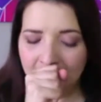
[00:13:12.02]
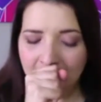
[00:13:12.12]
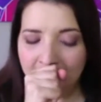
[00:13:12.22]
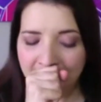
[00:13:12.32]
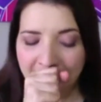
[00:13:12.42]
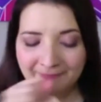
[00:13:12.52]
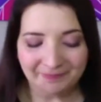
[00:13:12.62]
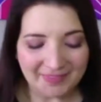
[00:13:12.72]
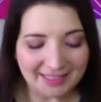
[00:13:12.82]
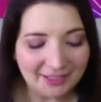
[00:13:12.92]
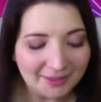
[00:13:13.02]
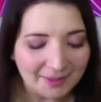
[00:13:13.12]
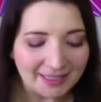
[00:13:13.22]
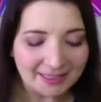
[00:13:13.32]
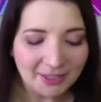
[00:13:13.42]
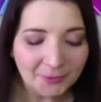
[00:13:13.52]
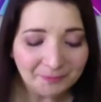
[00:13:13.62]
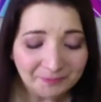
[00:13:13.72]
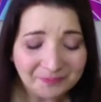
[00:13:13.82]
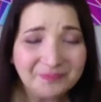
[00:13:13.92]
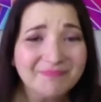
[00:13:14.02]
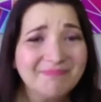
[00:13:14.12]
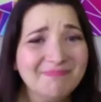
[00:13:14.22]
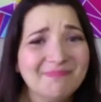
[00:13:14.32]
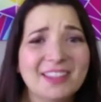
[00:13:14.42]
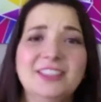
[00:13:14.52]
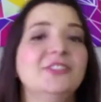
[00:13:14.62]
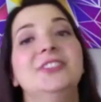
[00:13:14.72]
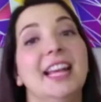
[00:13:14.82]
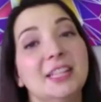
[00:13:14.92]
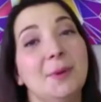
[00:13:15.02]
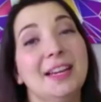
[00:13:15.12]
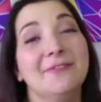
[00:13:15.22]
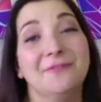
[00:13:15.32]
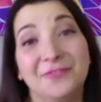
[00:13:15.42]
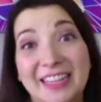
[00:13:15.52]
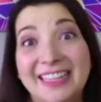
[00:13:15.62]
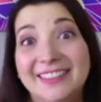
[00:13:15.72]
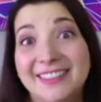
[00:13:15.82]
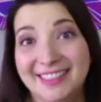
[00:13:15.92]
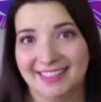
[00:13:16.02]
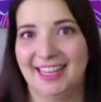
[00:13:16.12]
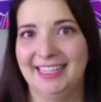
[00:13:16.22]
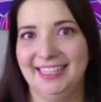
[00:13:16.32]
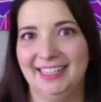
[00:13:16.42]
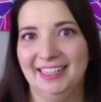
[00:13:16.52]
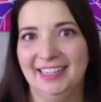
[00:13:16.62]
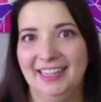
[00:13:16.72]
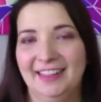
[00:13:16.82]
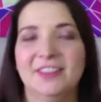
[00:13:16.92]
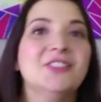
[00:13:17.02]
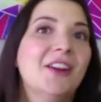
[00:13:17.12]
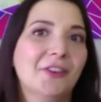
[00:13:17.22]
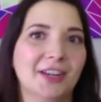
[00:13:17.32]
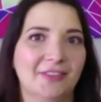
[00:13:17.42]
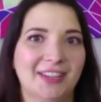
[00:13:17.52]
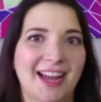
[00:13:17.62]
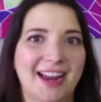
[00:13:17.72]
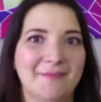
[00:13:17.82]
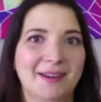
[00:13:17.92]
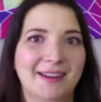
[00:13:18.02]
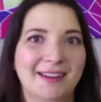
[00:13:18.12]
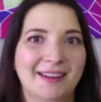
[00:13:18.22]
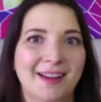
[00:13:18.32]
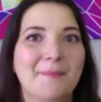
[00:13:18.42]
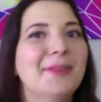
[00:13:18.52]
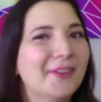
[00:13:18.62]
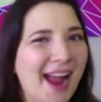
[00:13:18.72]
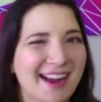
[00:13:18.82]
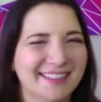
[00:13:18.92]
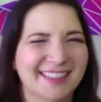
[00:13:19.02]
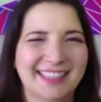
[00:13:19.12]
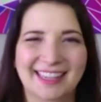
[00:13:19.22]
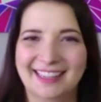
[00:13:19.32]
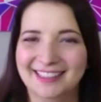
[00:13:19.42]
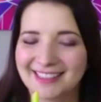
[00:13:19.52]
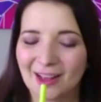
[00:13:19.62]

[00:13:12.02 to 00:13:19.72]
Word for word: Excuse me. So that's why it feels like there's never enough time, but there actually is.